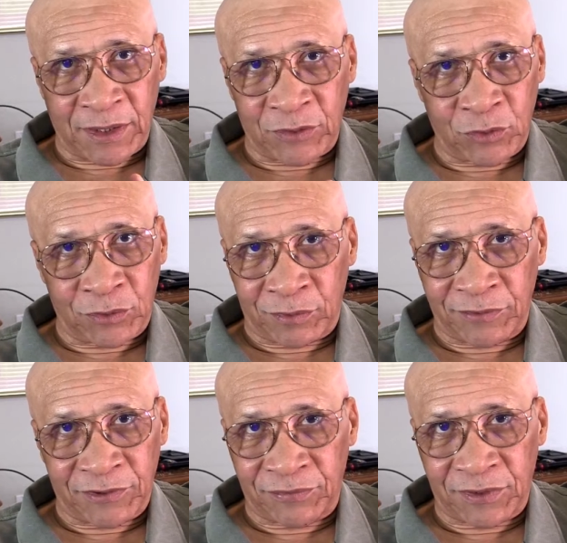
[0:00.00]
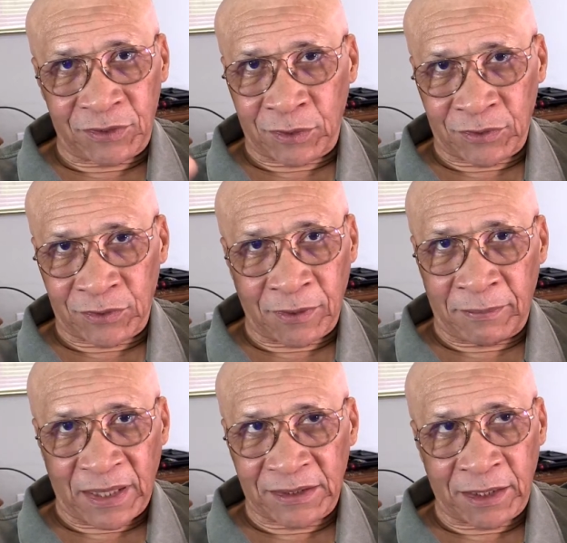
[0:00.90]
send you $350 or
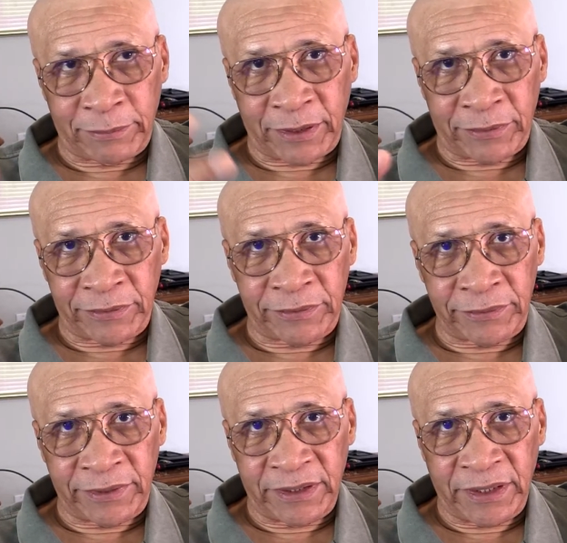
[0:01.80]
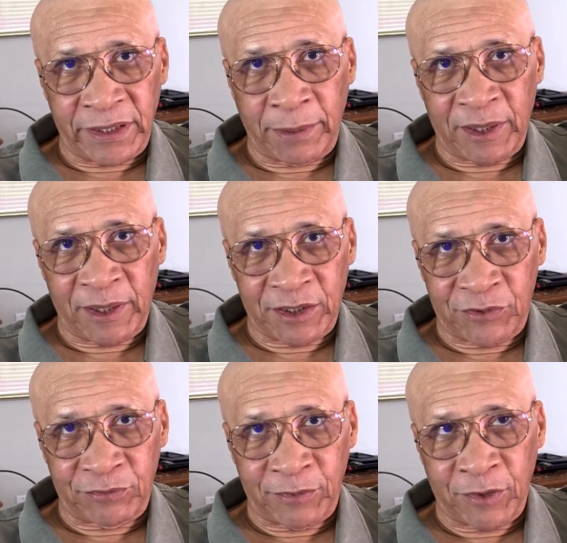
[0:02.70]
something like that because him and
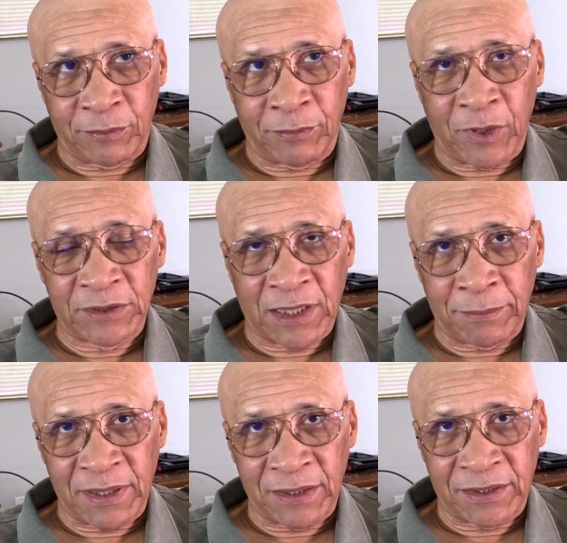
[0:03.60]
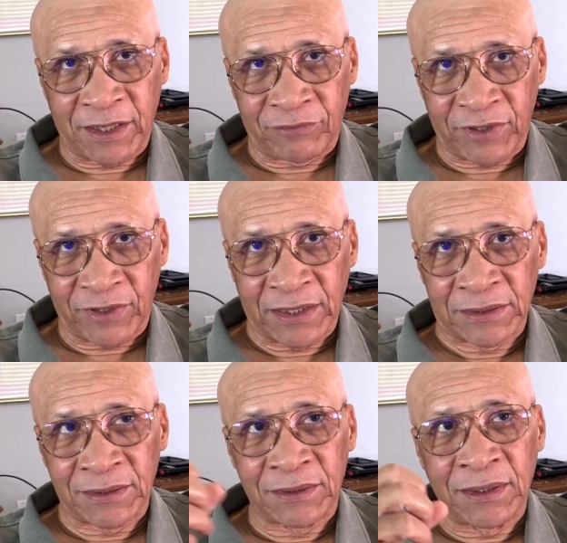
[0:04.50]
his multi-billionaire
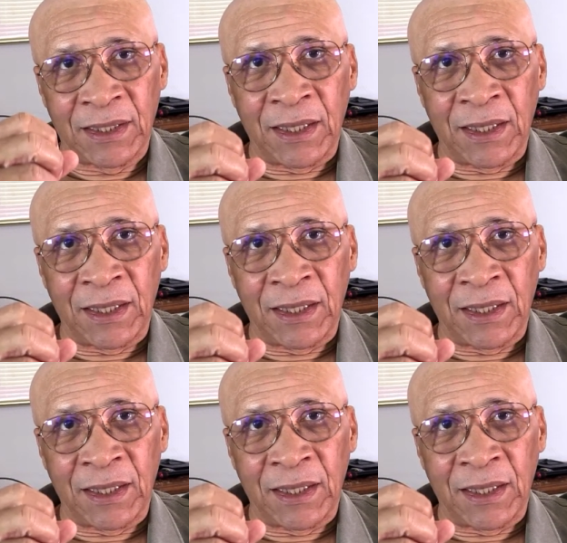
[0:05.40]
friends